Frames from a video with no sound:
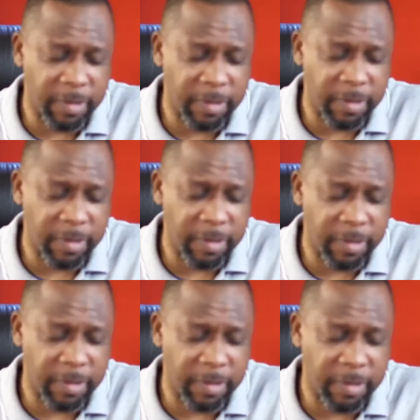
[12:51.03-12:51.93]
wants you to
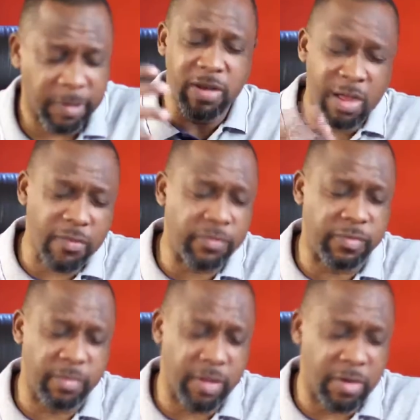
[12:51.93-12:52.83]
have enough,
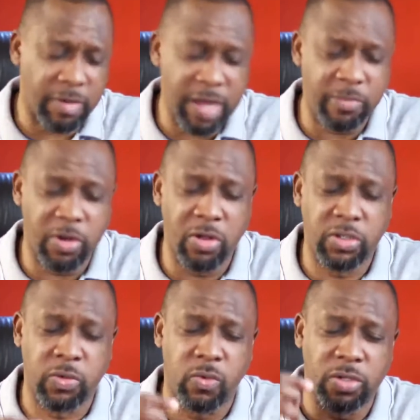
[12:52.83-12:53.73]
all right? But He
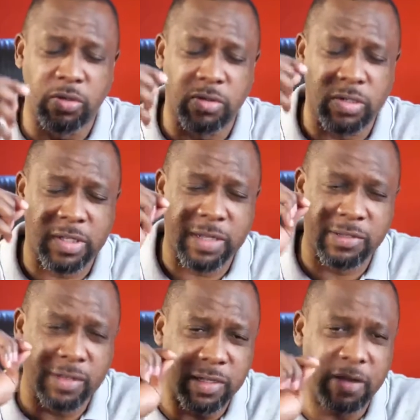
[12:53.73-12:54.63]
also wants you to start
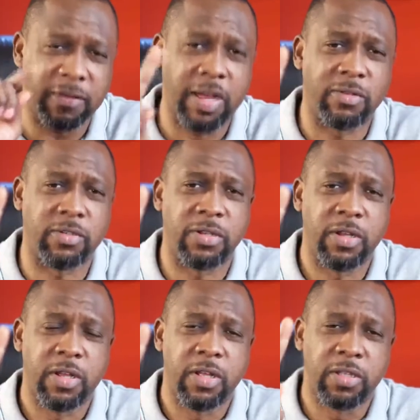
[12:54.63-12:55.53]
to give out,
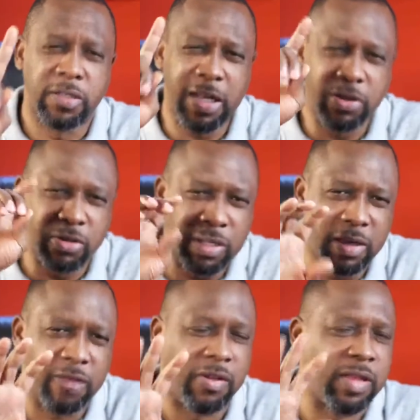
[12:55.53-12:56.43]
start to
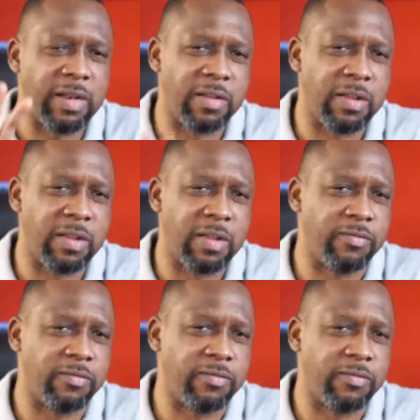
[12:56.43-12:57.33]
give on that level.
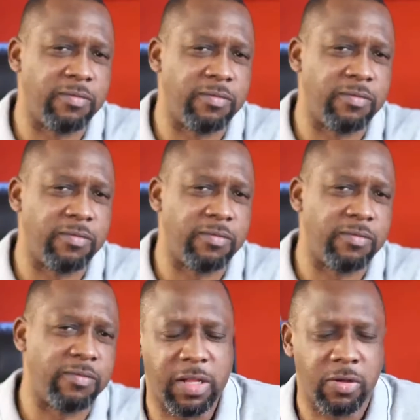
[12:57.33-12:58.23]

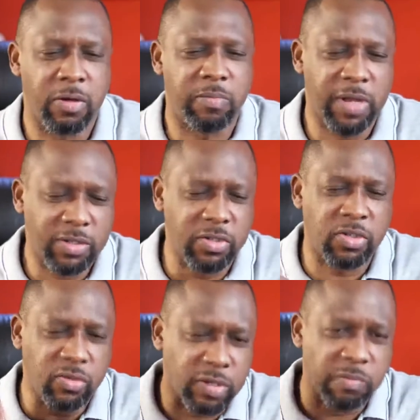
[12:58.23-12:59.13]
Imagine that God blesses
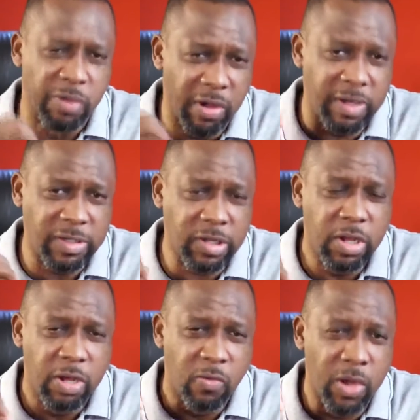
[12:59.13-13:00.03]
you to the point
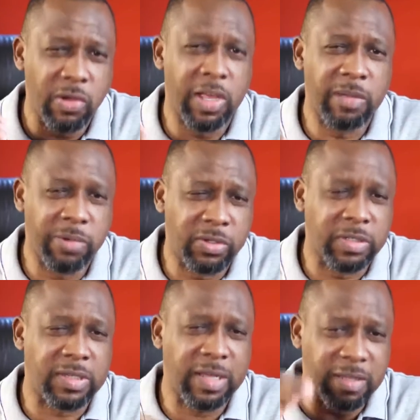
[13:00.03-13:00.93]
where you're able to
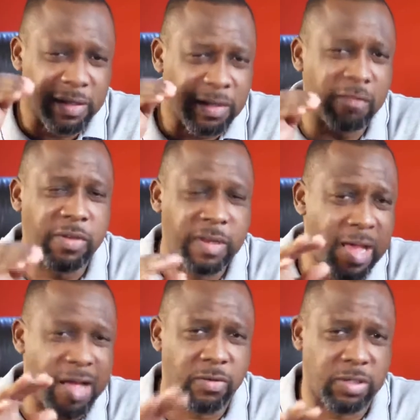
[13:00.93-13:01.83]
start giving
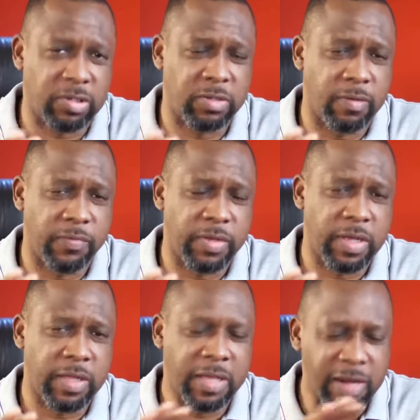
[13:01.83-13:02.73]
out
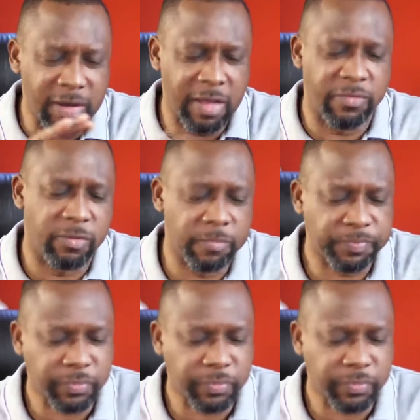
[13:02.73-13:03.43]
at that level,